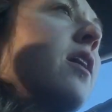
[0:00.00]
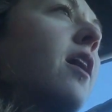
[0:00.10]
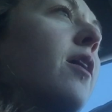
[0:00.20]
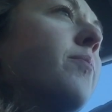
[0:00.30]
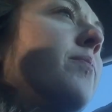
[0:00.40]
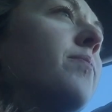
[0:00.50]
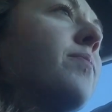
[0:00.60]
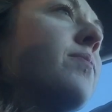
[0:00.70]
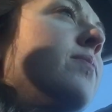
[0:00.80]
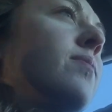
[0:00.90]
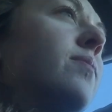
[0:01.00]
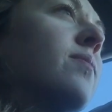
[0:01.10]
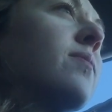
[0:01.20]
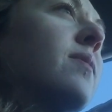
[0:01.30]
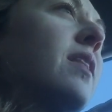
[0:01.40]

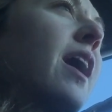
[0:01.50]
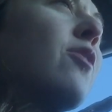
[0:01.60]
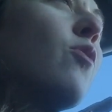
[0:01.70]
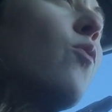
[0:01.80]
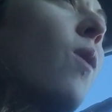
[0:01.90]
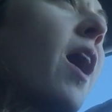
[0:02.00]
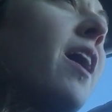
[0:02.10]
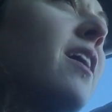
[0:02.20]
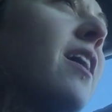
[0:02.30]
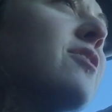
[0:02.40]
I don't know why.